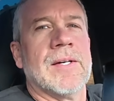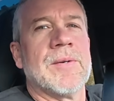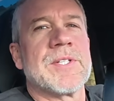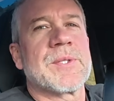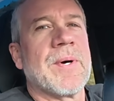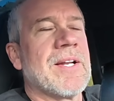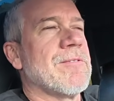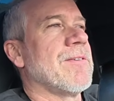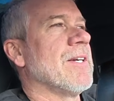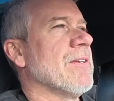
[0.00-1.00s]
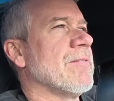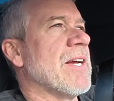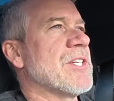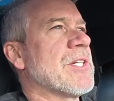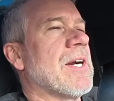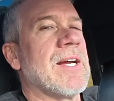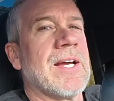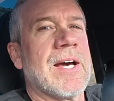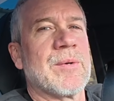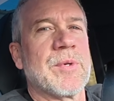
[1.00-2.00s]
It was quite a fun adventure I
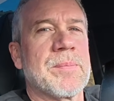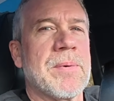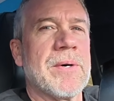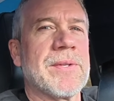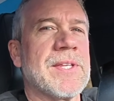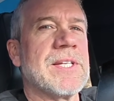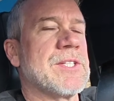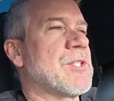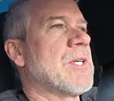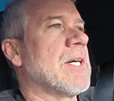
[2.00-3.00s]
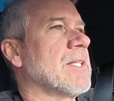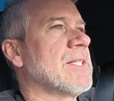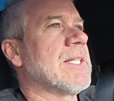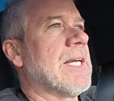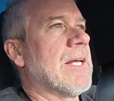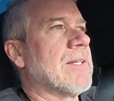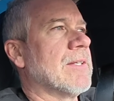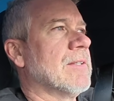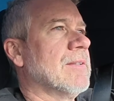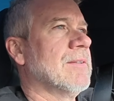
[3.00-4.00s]
had with both these trucks
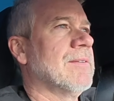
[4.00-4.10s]
together.